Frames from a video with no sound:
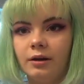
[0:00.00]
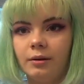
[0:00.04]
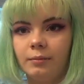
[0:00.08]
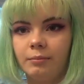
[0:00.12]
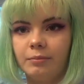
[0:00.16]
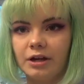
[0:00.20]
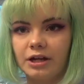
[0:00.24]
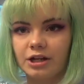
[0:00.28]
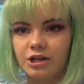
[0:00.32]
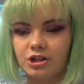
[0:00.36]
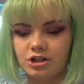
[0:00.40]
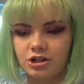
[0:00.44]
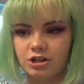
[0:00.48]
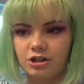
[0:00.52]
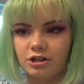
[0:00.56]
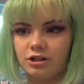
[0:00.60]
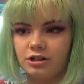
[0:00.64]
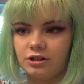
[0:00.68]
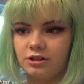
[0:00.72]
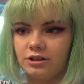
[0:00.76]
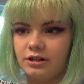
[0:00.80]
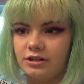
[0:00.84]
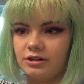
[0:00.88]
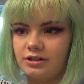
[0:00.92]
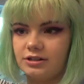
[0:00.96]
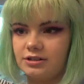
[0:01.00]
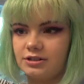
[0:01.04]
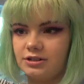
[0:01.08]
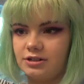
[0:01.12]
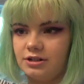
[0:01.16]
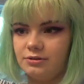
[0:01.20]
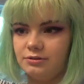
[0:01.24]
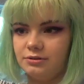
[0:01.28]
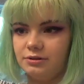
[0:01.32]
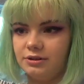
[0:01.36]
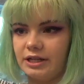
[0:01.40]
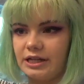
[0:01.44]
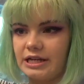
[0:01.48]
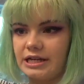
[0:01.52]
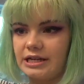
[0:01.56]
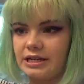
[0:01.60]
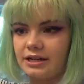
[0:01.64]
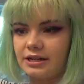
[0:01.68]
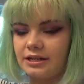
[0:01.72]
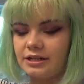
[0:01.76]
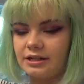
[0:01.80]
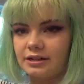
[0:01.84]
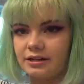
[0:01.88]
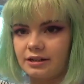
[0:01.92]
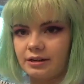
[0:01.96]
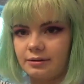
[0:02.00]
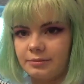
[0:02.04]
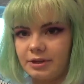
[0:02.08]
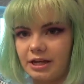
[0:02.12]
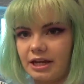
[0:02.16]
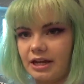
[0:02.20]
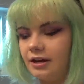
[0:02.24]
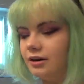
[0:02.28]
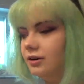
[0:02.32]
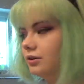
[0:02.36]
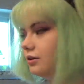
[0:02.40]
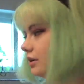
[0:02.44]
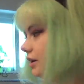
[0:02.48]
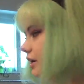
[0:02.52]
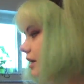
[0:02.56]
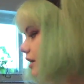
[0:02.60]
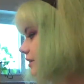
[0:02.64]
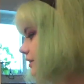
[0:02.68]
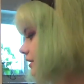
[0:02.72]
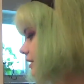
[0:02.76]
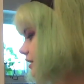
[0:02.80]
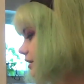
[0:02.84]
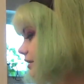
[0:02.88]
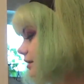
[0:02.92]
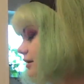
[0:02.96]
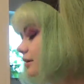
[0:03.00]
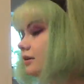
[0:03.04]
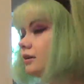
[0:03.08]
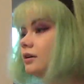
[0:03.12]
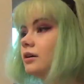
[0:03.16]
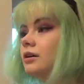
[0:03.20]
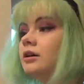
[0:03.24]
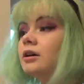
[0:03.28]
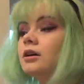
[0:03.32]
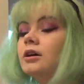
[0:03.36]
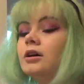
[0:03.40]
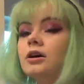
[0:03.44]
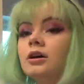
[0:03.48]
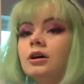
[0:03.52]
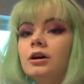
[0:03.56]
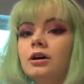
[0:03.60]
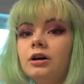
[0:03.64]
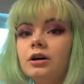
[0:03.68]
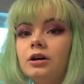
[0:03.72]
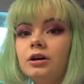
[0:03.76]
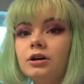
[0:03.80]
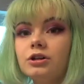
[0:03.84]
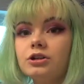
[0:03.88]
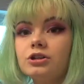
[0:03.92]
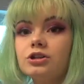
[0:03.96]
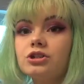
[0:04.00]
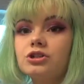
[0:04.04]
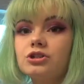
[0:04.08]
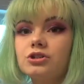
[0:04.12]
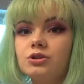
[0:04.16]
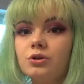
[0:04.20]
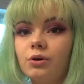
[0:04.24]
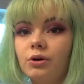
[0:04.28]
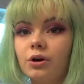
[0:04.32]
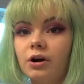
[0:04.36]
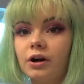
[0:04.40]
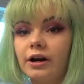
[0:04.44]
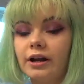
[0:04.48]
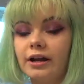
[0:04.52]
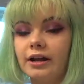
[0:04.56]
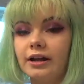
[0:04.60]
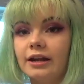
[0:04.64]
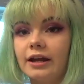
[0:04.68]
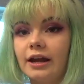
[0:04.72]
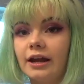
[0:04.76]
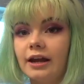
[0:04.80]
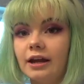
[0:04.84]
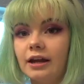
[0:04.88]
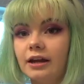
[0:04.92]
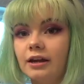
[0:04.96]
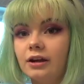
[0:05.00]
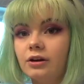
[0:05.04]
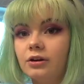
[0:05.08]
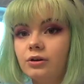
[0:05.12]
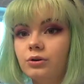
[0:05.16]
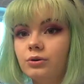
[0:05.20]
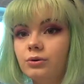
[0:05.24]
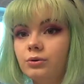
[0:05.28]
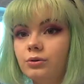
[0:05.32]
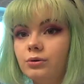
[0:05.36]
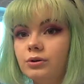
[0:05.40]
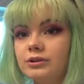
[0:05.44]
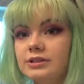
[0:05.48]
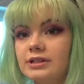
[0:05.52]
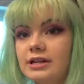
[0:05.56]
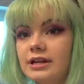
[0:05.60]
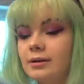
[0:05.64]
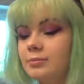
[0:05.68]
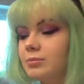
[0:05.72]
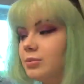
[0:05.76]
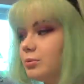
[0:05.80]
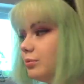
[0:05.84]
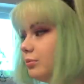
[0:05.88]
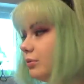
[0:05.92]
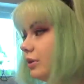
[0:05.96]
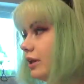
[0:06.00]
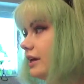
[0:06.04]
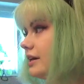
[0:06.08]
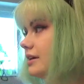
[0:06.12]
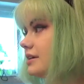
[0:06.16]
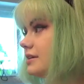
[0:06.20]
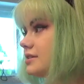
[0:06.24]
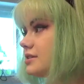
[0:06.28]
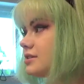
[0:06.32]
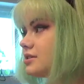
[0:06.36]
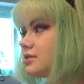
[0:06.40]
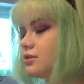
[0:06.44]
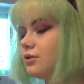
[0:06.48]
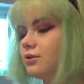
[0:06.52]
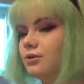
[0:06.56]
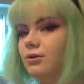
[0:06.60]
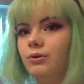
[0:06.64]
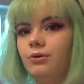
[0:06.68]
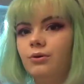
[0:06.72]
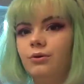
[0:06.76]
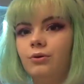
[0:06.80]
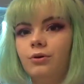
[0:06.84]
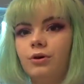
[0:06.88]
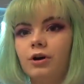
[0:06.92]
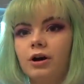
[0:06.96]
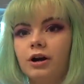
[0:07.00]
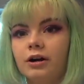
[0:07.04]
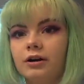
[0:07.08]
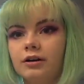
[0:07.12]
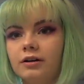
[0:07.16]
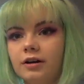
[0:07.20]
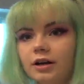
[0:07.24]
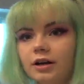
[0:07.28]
Make sure there is no leaking coming out, and then store in a cool, damp place or